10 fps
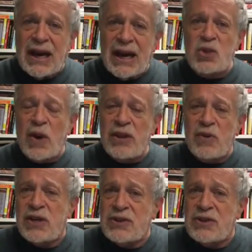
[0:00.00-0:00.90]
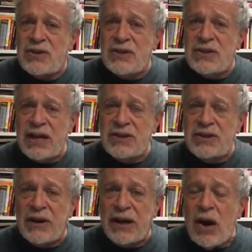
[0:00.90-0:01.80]
And that's why the resistance is
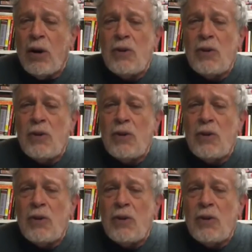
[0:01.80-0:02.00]
necessary.